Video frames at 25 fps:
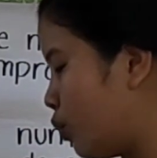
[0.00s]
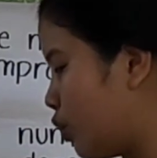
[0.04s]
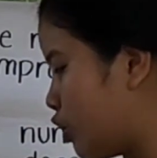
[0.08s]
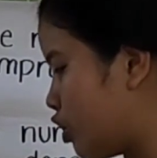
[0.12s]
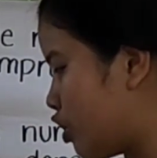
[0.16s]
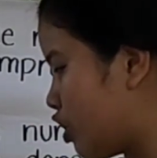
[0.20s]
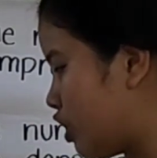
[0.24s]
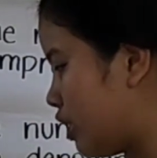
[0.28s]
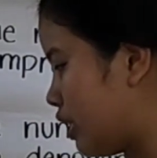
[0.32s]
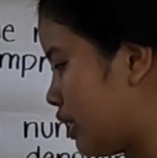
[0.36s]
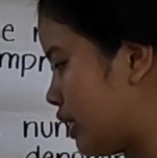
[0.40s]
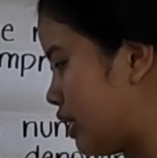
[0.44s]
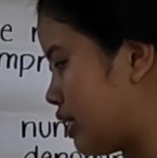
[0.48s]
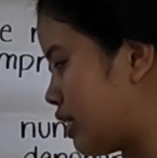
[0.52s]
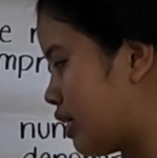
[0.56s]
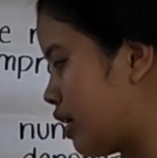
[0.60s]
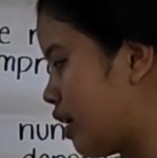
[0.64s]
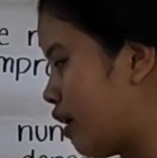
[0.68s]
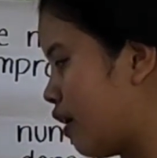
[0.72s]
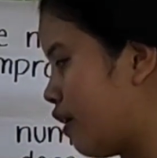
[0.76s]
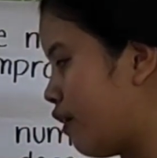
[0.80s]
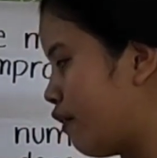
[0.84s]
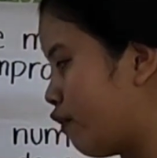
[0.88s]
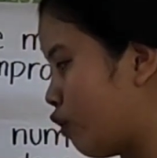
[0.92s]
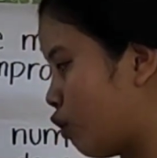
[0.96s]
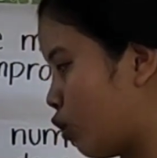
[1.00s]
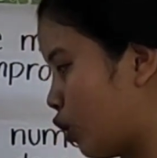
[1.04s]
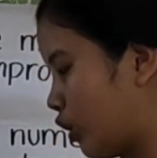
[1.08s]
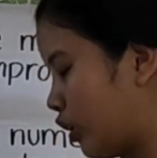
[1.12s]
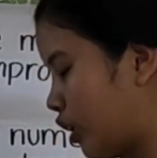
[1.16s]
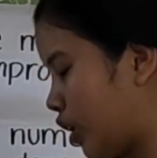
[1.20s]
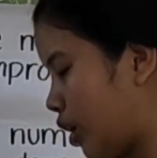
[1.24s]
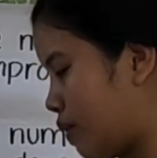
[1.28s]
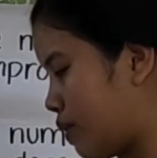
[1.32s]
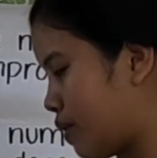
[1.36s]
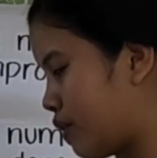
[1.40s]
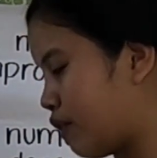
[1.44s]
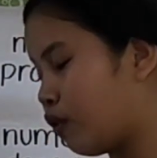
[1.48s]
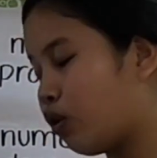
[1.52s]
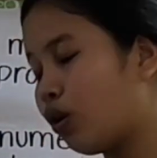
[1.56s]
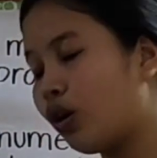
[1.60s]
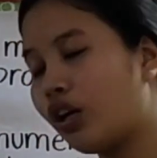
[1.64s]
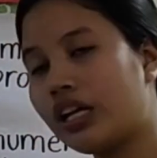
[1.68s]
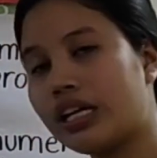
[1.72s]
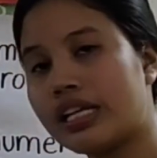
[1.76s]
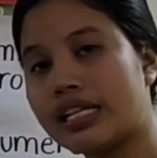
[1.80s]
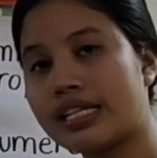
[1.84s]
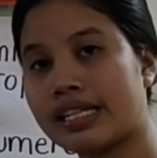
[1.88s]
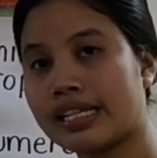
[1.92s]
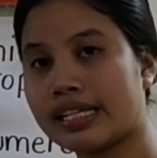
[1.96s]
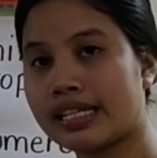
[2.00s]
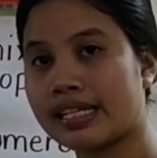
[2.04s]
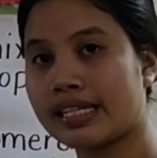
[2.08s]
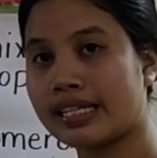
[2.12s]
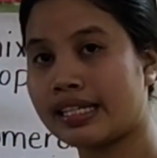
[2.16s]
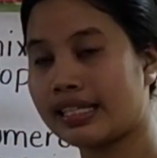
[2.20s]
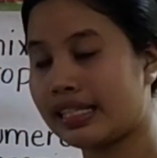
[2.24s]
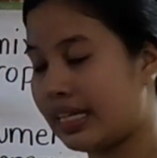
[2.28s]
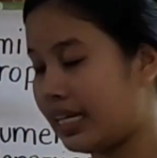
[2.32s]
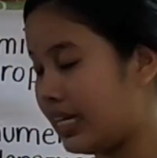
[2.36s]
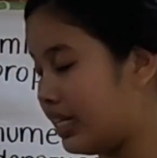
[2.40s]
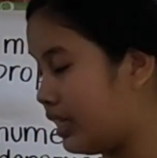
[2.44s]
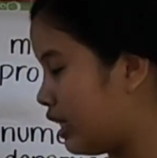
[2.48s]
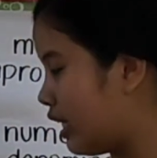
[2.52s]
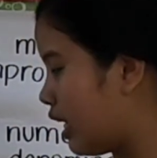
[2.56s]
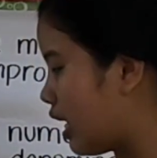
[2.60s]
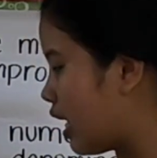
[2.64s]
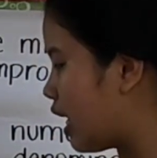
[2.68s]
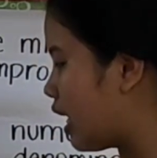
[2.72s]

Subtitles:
which is 4 times 4 is 16,